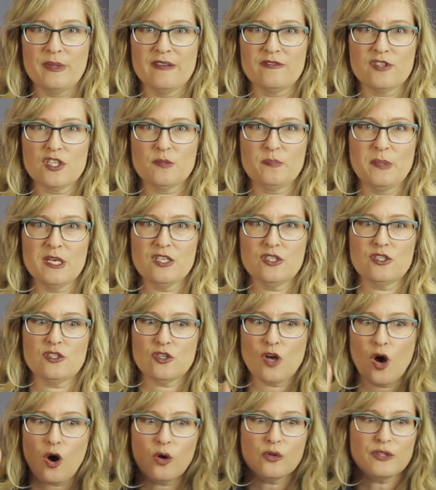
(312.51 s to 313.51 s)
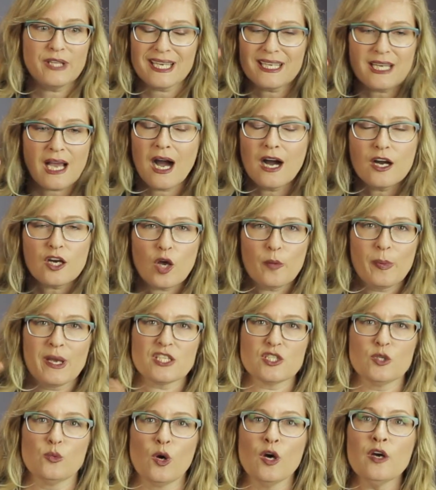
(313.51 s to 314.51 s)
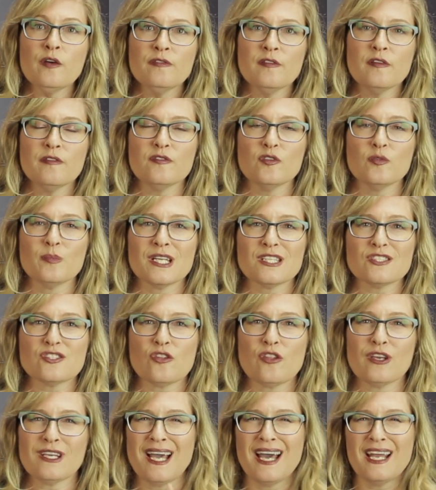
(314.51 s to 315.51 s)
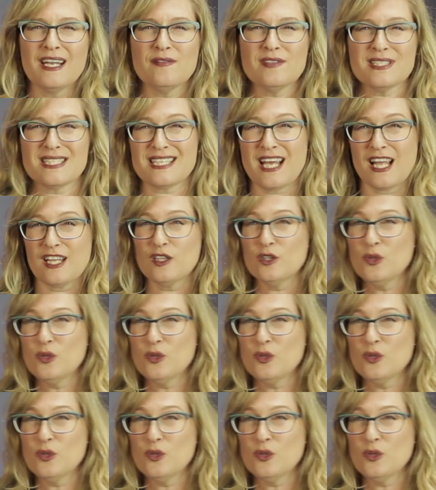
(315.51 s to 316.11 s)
They've just been told they can't go back to work for a few months, so they can't even start